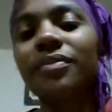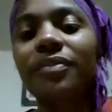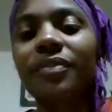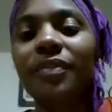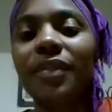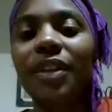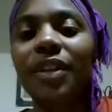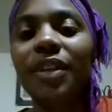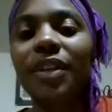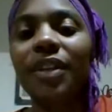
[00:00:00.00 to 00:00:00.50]

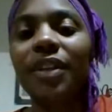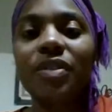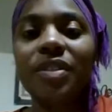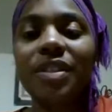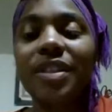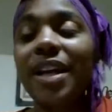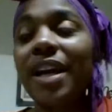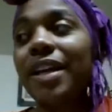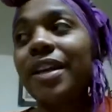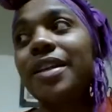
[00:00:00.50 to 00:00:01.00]
there
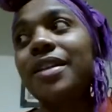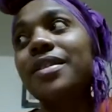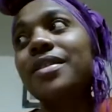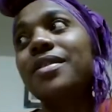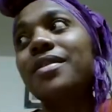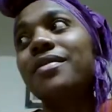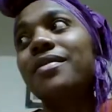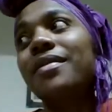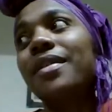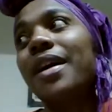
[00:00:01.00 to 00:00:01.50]
goes
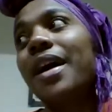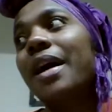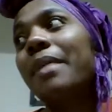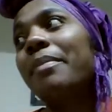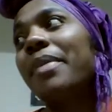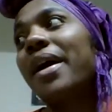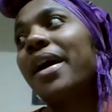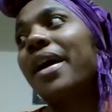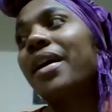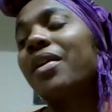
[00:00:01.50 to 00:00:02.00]
Daddy's
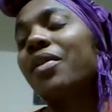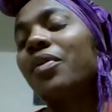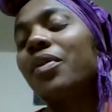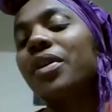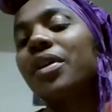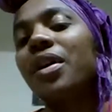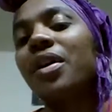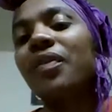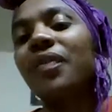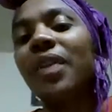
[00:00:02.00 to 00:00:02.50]
iPad
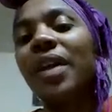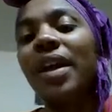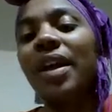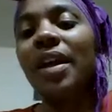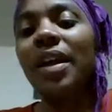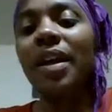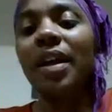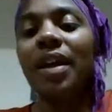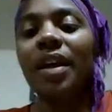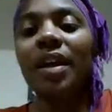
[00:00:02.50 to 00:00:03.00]
going off.
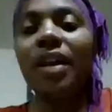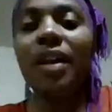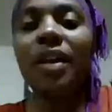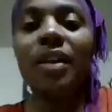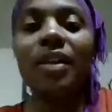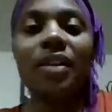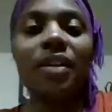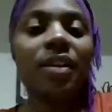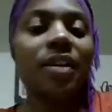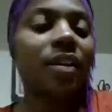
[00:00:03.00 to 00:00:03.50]

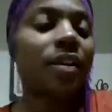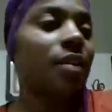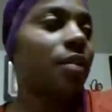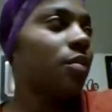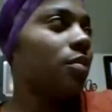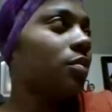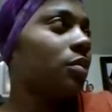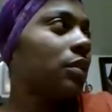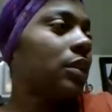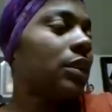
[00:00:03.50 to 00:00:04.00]

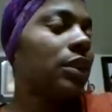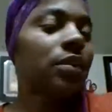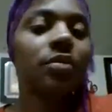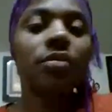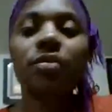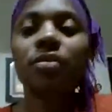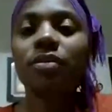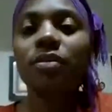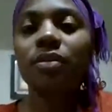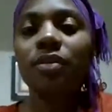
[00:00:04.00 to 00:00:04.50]
Oh,
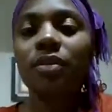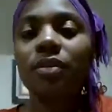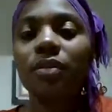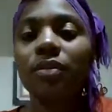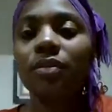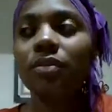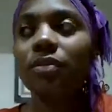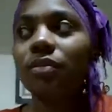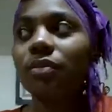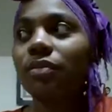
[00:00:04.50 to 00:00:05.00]

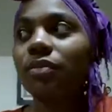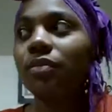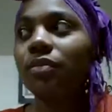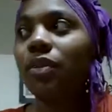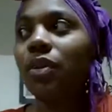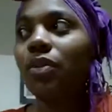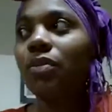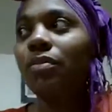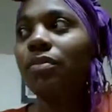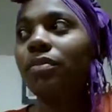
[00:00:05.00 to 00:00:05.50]

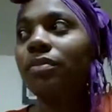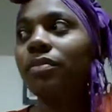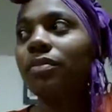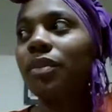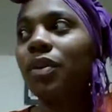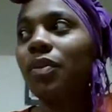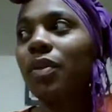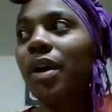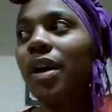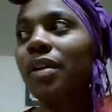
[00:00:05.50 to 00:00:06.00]
oh,
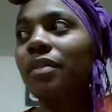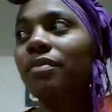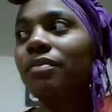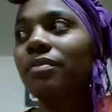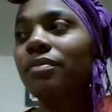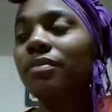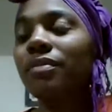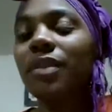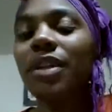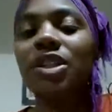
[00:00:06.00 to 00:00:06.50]
okay.
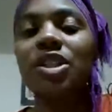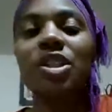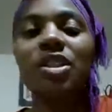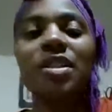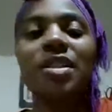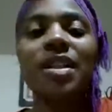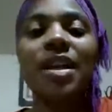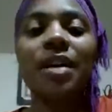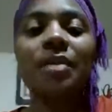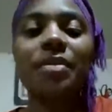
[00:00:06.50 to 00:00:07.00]
It just
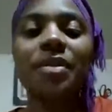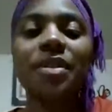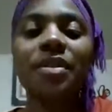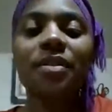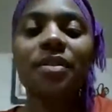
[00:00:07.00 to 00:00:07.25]
stopped.